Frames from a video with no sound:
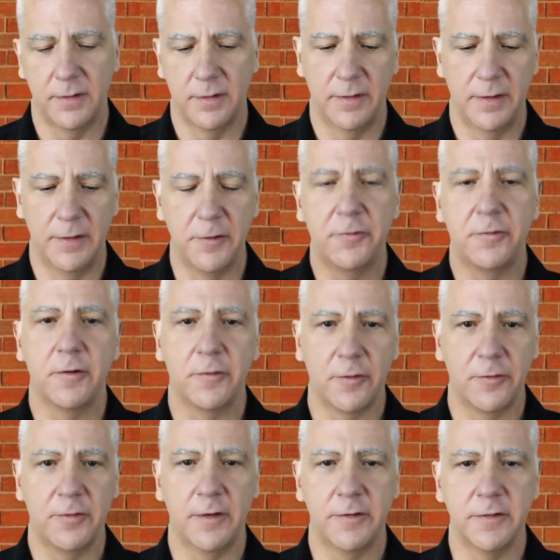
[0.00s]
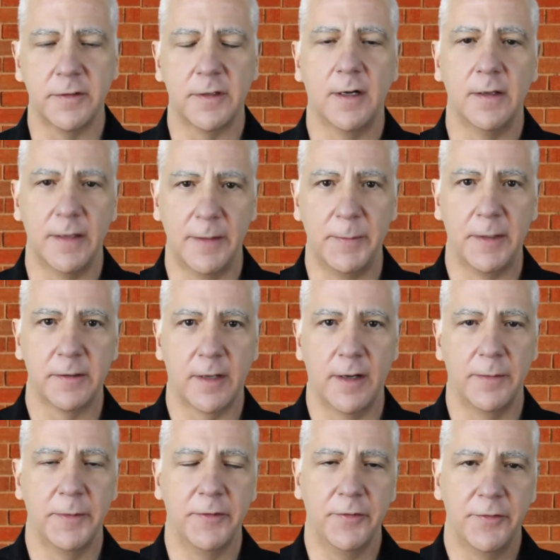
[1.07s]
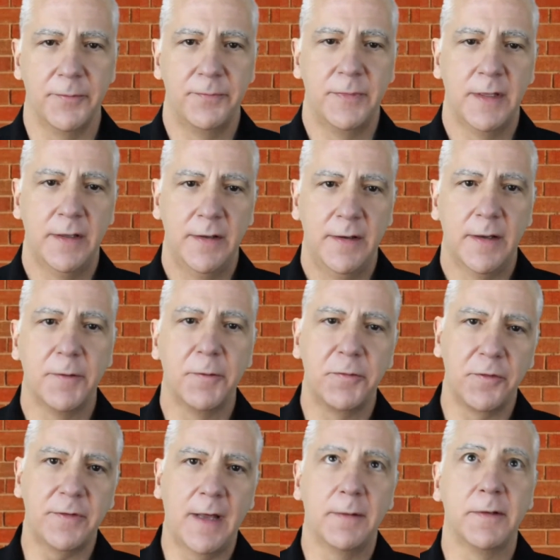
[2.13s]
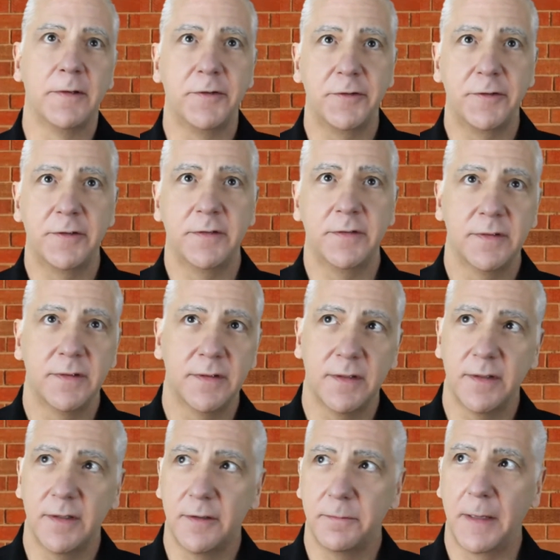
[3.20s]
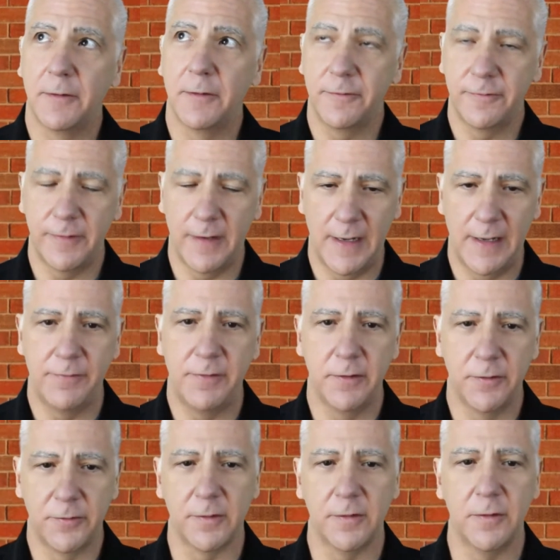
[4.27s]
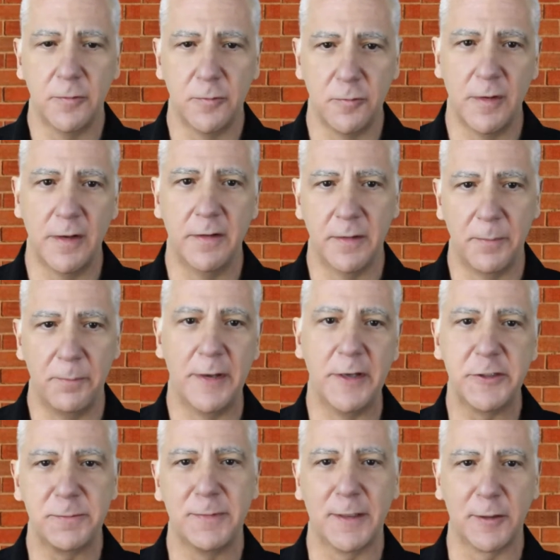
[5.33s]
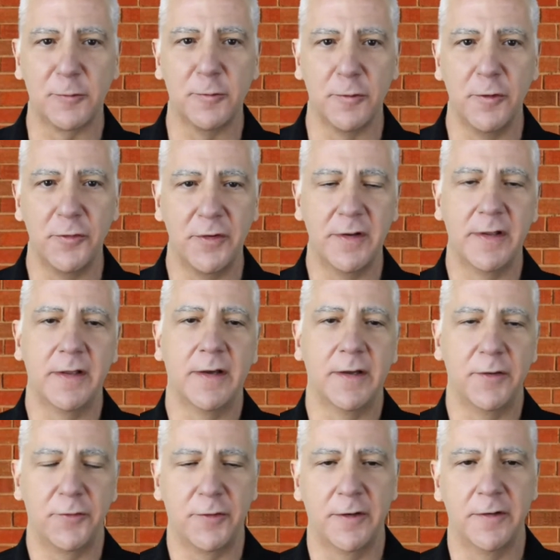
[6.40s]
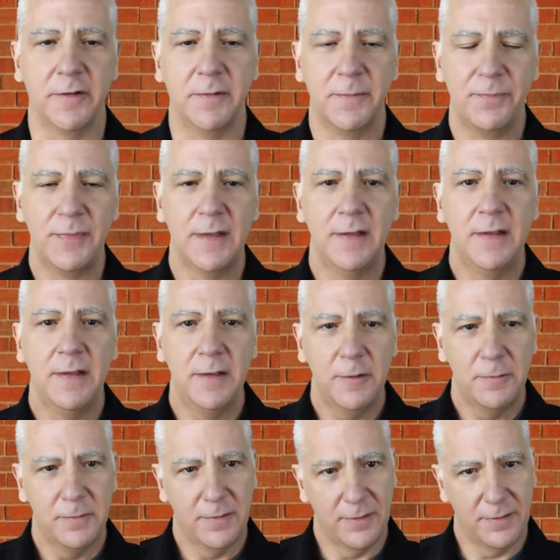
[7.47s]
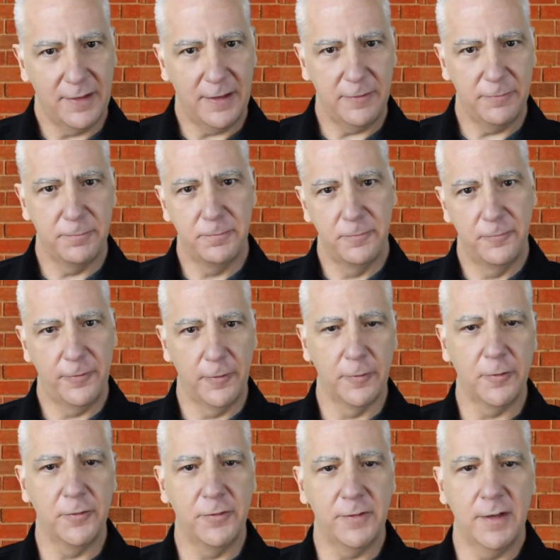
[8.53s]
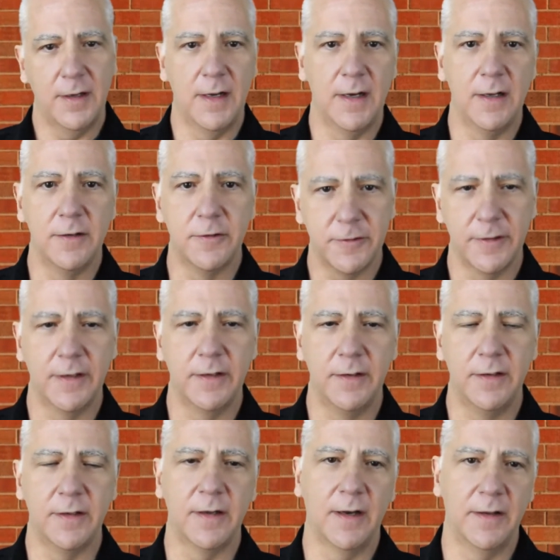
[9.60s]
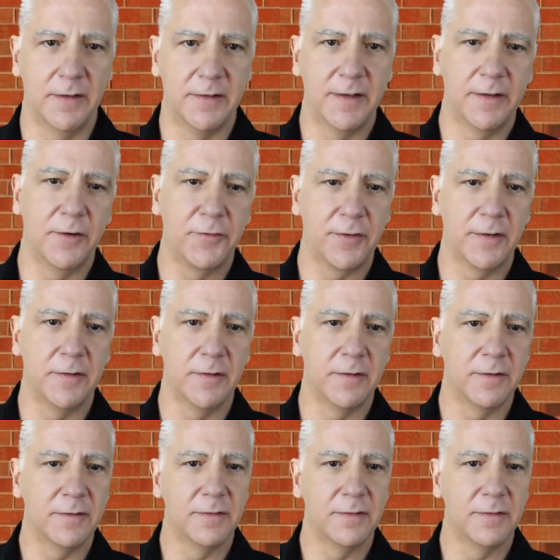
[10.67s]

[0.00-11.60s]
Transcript: industry association called MLComs, and it was established about 5 years ago when the benchmark wars in AI started. They focused on training on the data center.